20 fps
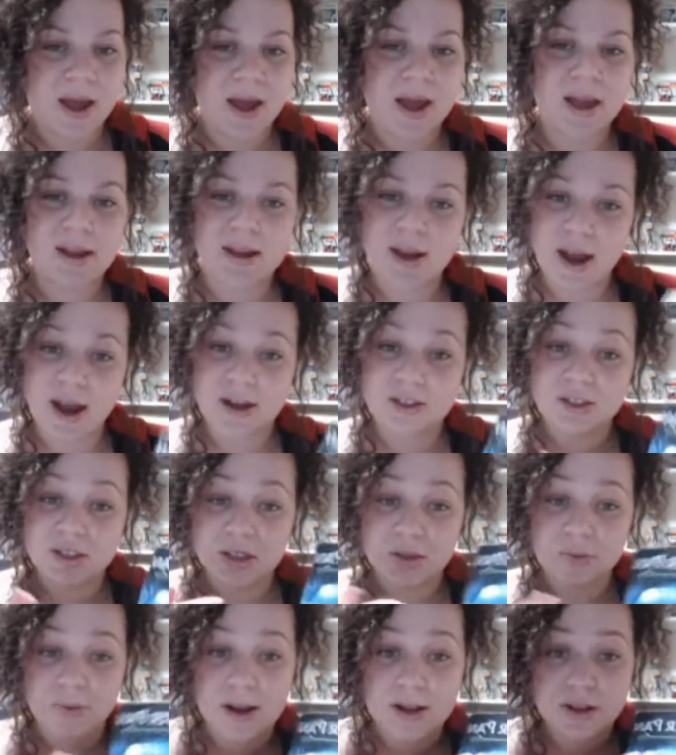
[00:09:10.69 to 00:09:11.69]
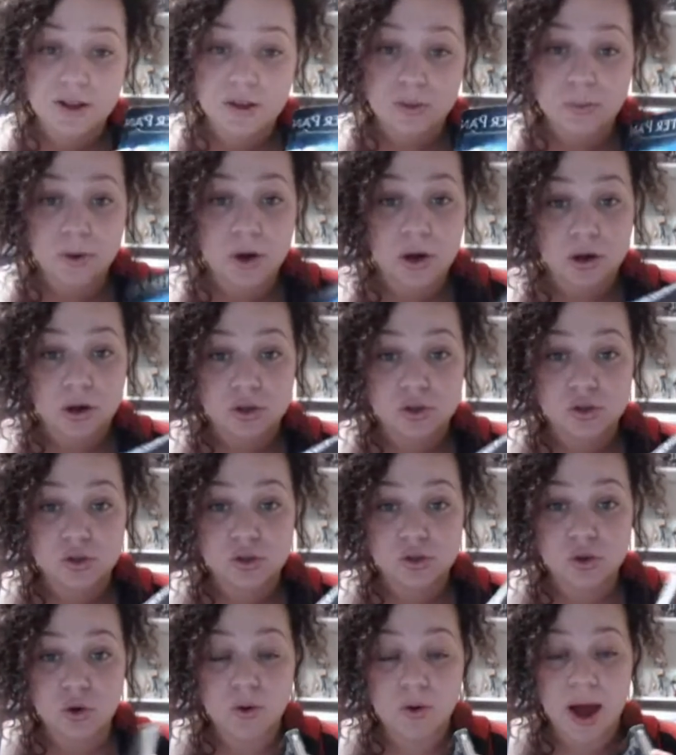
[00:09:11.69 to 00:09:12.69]
And I actually read the book.
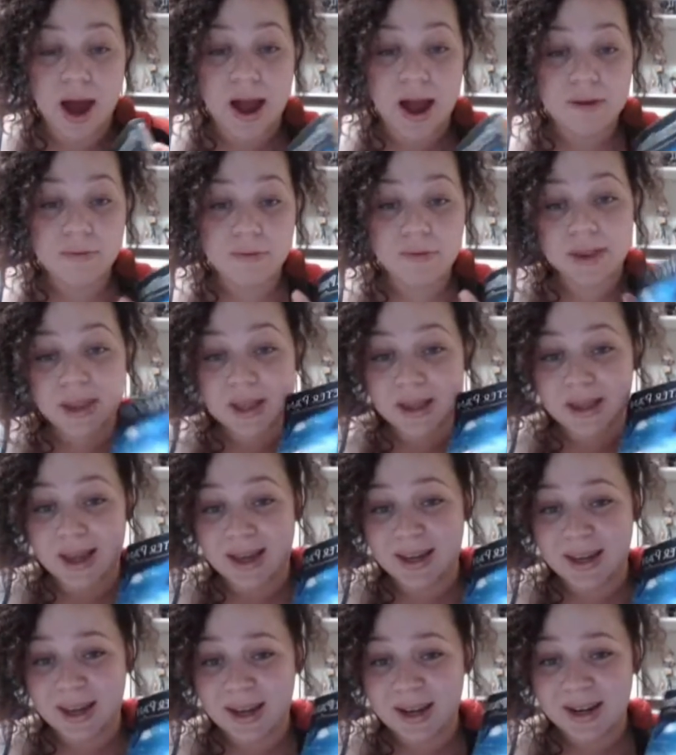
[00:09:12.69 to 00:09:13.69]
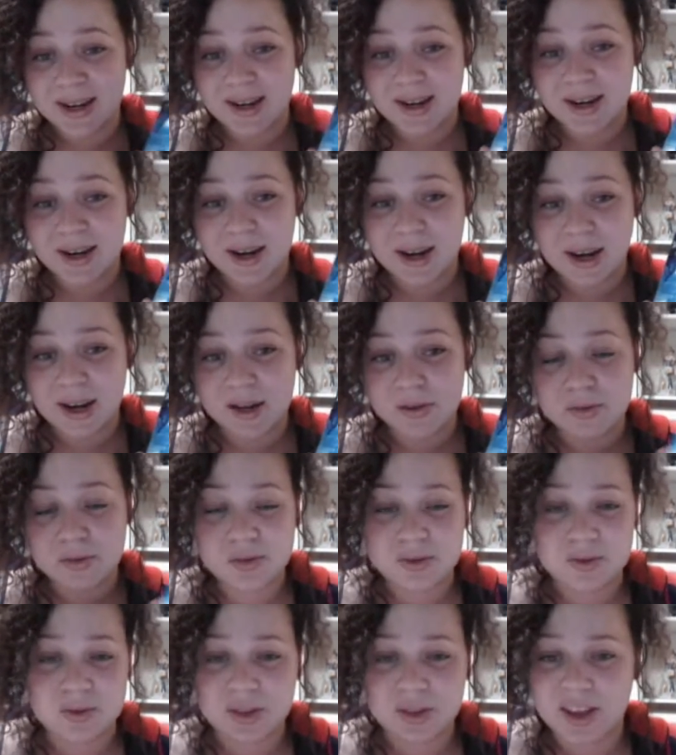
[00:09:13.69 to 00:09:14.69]
So I really like it it
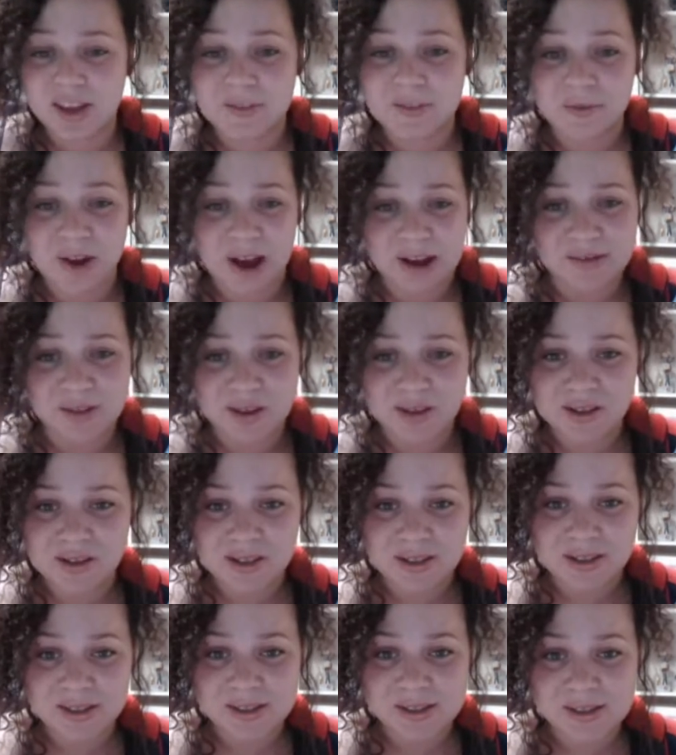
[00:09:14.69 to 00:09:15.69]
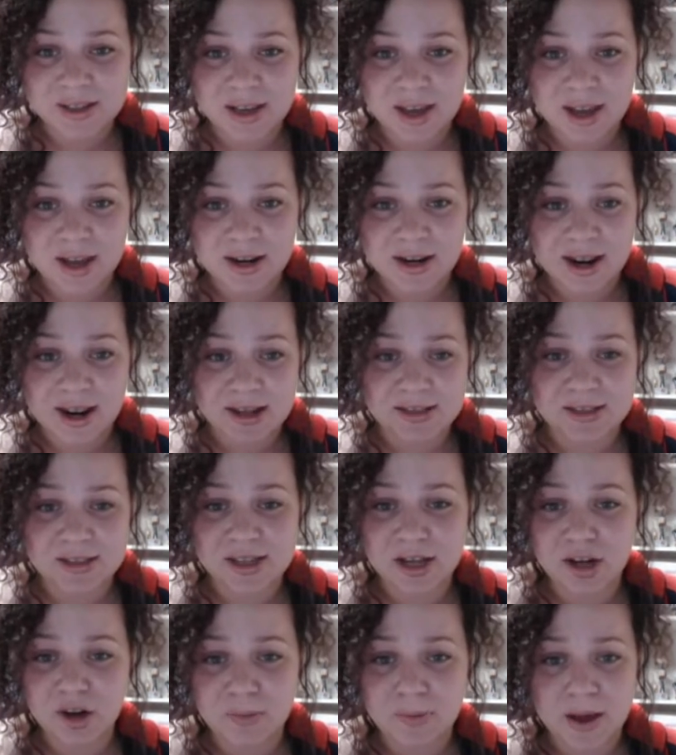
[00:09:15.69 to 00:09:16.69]
was like five dollars and it has
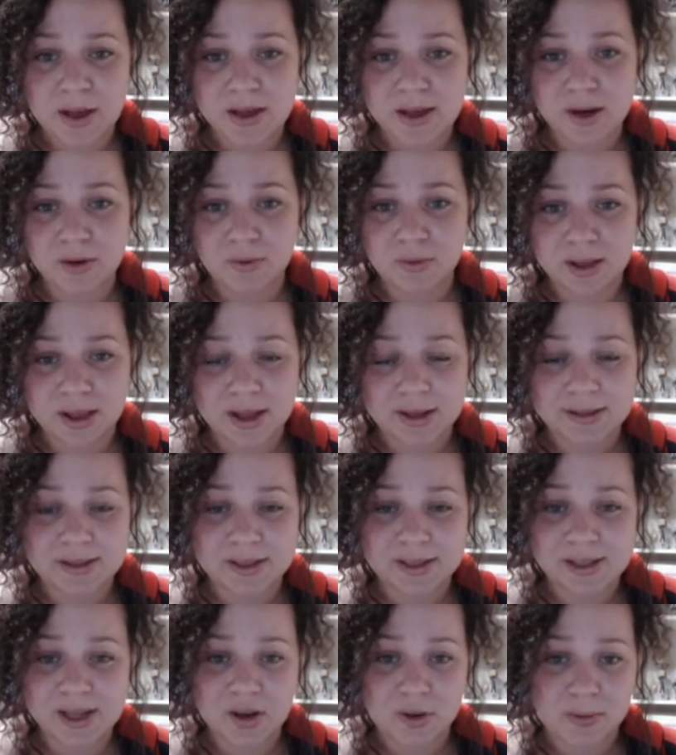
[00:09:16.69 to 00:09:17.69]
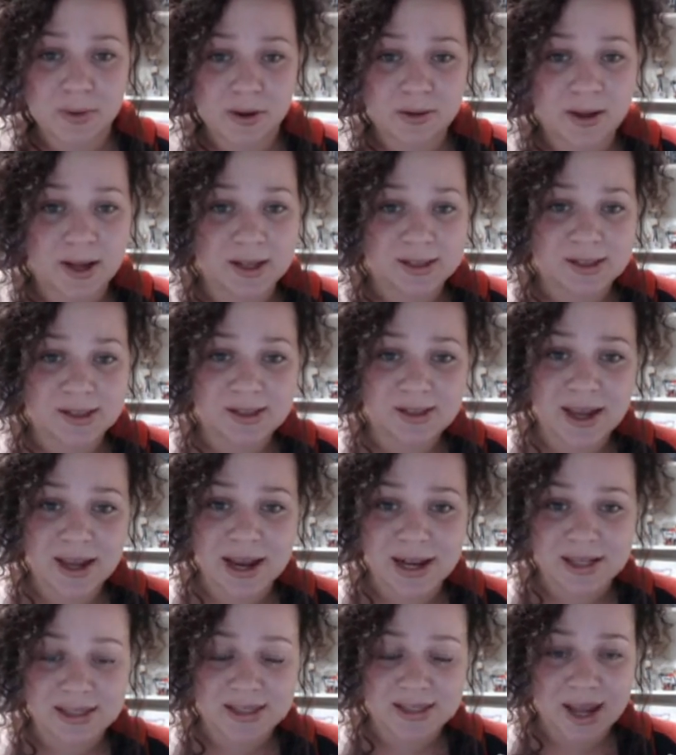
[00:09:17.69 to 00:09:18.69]
Tinkerbell and I realized that Tinkerbell cusses
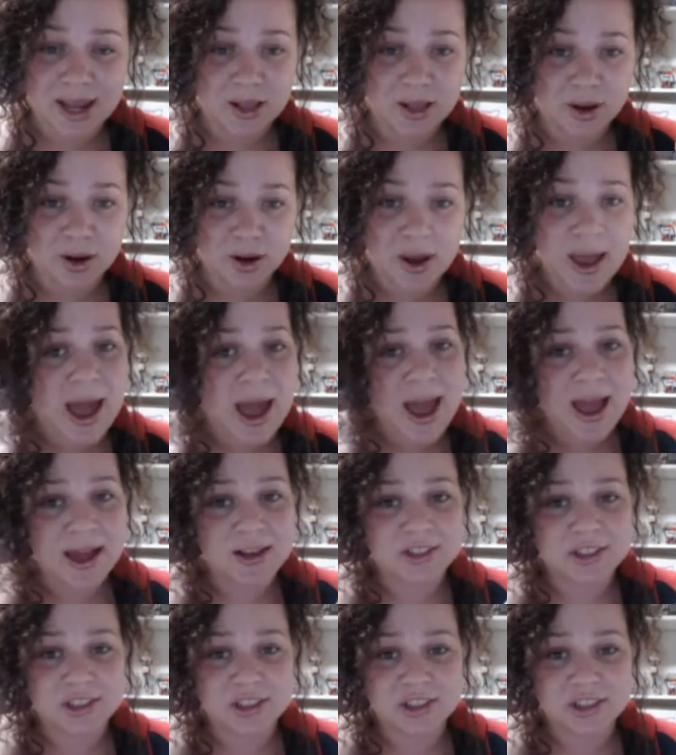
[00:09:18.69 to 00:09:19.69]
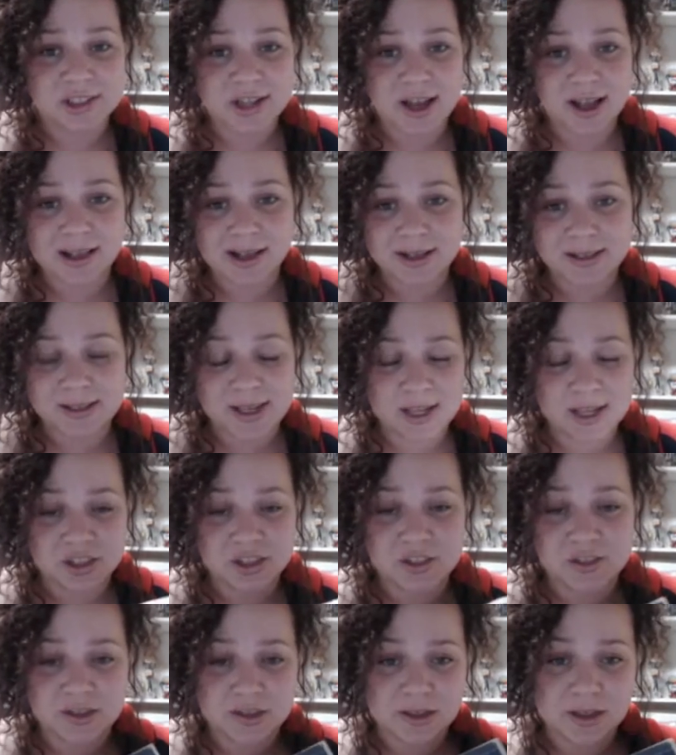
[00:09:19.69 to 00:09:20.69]
like a sailor and she's jealous and
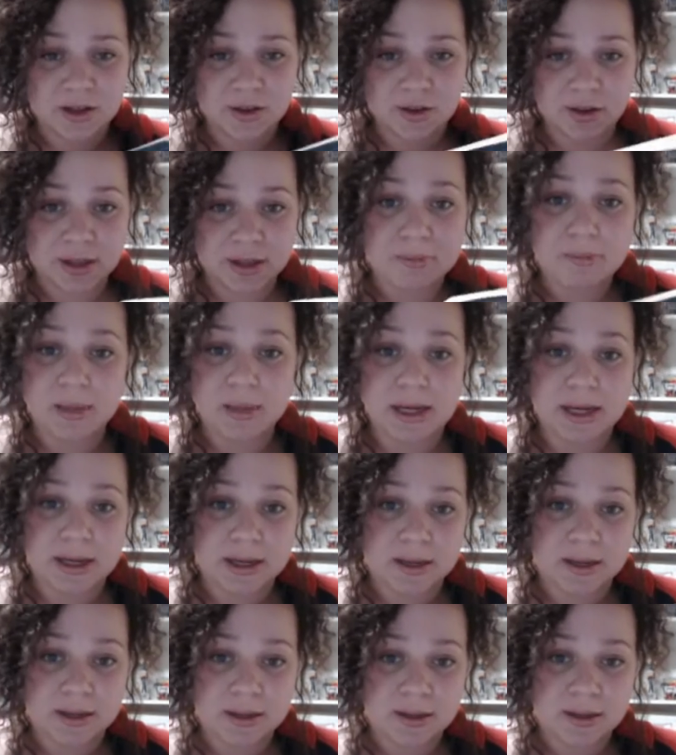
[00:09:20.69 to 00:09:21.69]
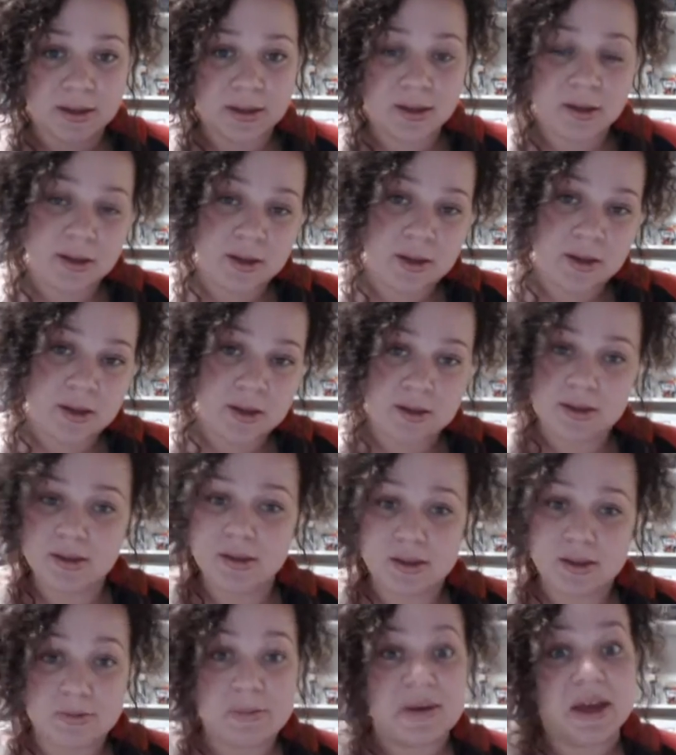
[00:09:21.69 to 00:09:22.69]
she's literally me.
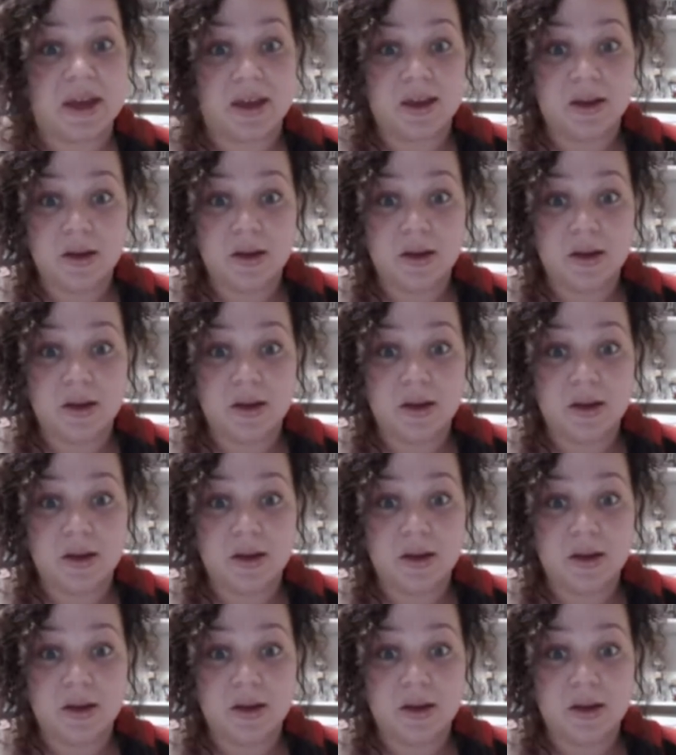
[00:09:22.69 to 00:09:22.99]
She's me.